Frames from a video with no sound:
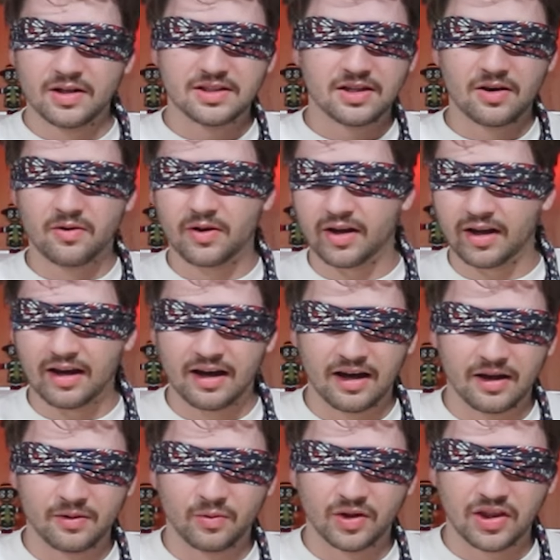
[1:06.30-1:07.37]
what's going
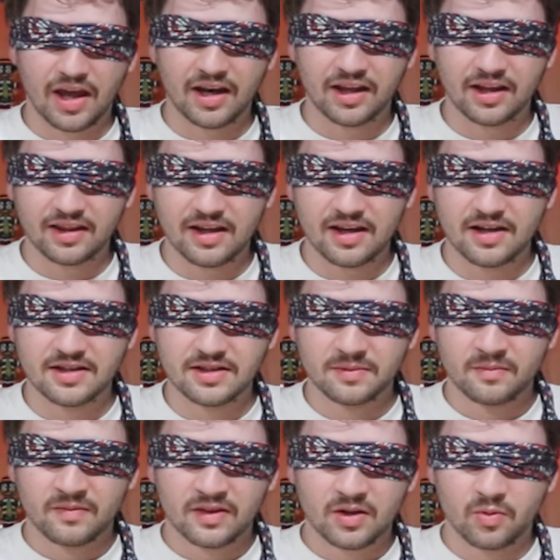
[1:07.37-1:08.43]
on with any of these.
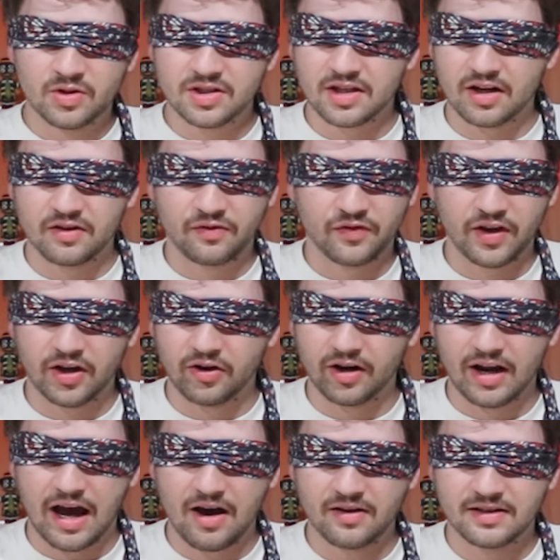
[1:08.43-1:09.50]
We're just gonna
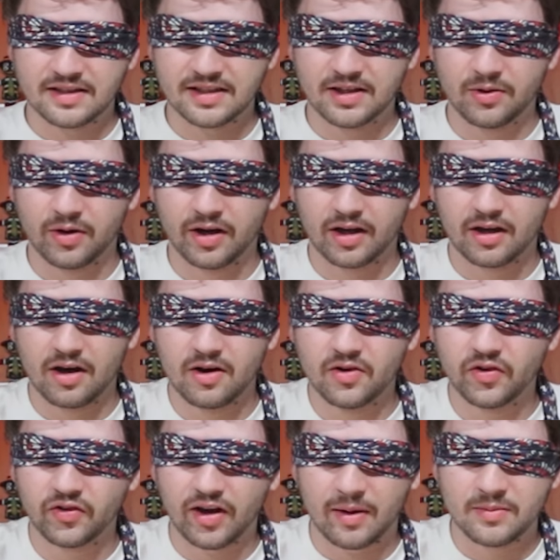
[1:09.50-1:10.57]
figure it out and see where it
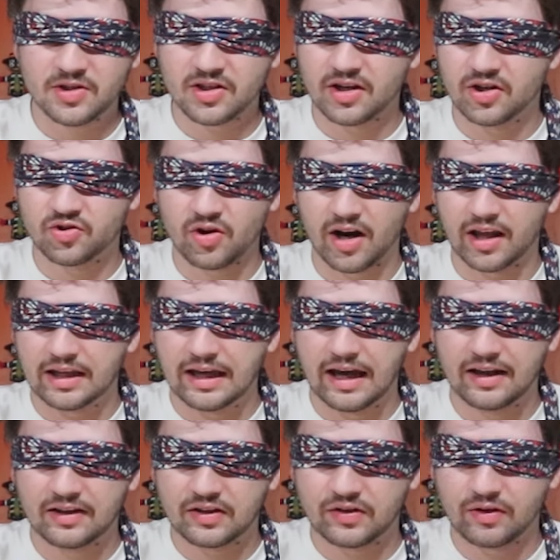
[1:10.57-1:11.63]
goes. I'm just gonna try to
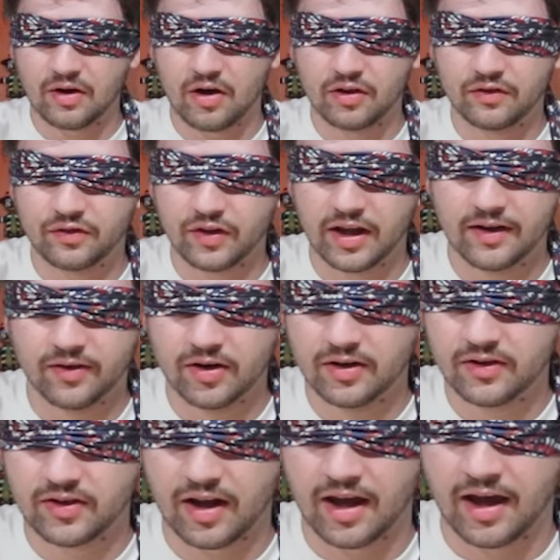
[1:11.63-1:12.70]
guess all the
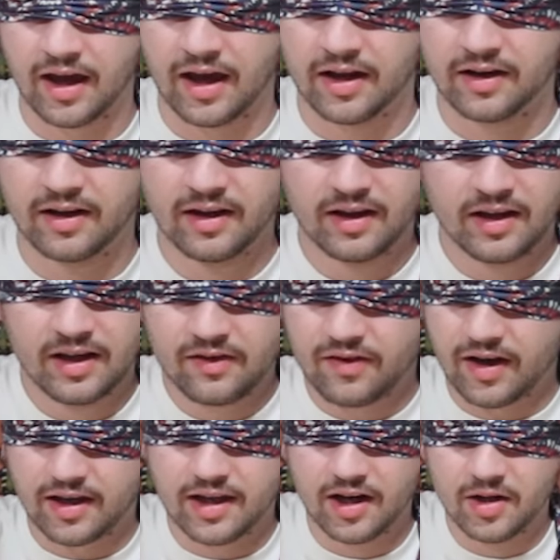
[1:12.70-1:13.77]
flavors, and
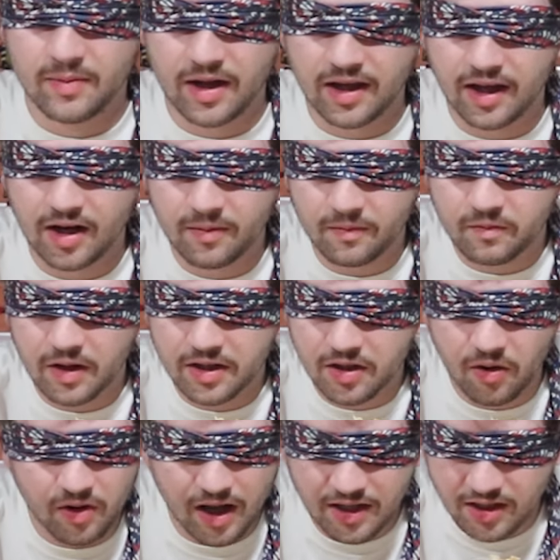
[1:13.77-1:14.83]
if I get them, I get them. If I
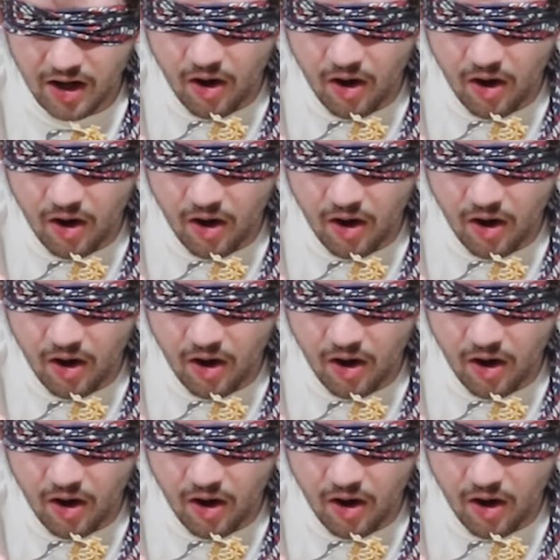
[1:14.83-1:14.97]
don't, I